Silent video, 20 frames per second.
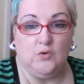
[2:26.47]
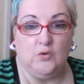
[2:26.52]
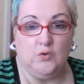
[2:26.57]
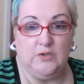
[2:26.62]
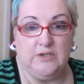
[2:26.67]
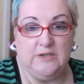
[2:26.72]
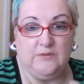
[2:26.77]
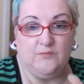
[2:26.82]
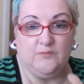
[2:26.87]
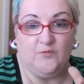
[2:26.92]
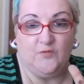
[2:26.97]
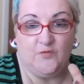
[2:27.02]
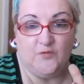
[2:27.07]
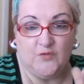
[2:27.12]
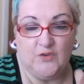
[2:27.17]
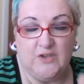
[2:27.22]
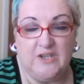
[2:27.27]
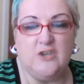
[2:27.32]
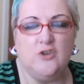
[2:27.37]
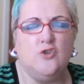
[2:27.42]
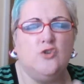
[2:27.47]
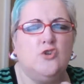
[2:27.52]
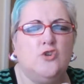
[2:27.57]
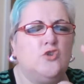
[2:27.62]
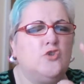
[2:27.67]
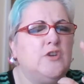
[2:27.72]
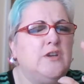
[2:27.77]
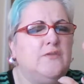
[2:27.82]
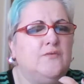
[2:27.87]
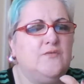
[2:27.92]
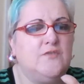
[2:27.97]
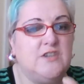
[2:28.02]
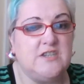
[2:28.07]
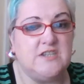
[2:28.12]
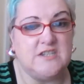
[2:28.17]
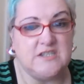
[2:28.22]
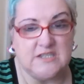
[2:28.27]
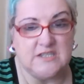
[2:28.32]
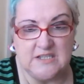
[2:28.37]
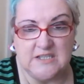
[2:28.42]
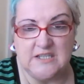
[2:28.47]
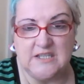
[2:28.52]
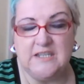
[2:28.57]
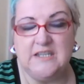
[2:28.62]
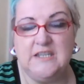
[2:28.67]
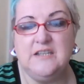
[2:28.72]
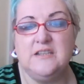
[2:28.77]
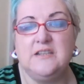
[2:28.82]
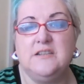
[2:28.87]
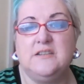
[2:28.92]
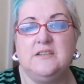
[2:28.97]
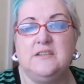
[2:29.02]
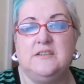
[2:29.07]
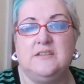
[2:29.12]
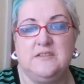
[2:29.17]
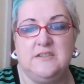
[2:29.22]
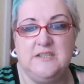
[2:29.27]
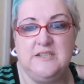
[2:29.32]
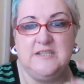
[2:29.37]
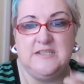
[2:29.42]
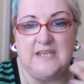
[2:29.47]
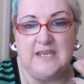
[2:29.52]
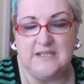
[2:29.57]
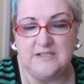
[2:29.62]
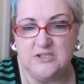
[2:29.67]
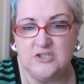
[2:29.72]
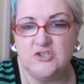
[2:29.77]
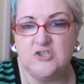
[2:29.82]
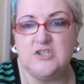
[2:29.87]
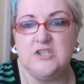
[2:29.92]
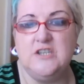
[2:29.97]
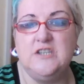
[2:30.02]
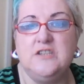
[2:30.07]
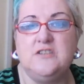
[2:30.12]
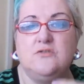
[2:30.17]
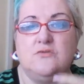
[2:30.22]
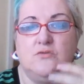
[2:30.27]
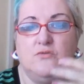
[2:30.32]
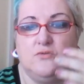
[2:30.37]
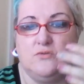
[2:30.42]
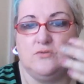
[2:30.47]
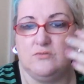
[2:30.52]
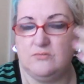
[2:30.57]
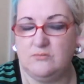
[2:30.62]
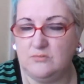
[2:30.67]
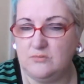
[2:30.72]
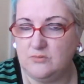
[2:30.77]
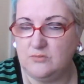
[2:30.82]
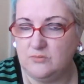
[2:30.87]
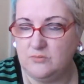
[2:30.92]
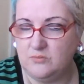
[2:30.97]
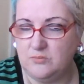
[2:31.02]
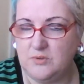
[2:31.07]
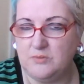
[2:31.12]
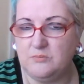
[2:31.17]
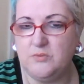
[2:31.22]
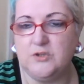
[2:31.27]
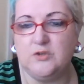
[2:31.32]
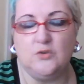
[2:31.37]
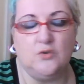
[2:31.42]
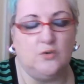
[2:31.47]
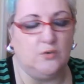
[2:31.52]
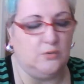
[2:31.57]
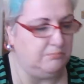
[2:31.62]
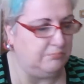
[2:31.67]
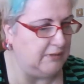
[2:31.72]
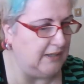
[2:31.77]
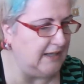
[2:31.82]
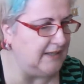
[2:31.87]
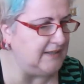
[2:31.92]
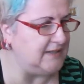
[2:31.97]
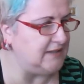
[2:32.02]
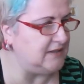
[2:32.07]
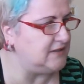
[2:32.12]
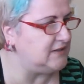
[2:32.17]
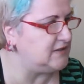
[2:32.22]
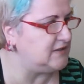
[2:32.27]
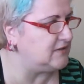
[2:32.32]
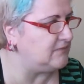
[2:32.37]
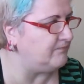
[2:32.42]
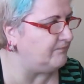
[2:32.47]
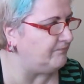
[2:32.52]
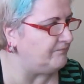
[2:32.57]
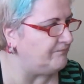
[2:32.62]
or even feel or even see these energies, or what we call planets.